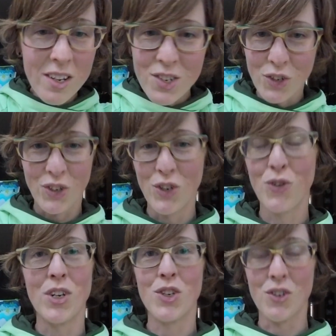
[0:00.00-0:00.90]
looking
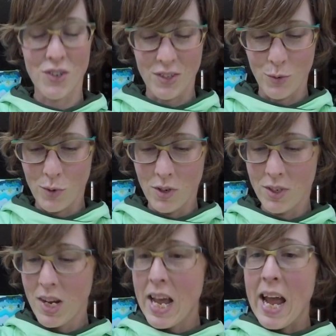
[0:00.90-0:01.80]
creatures in the world,
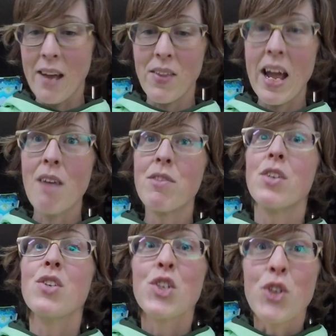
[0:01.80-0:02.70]
and they have the
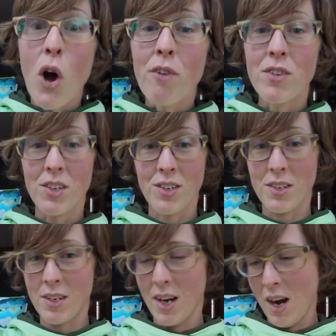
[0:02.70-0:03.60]
softest
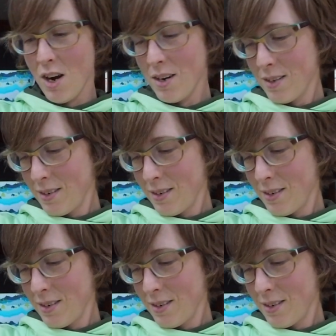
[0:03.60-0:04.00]
hair.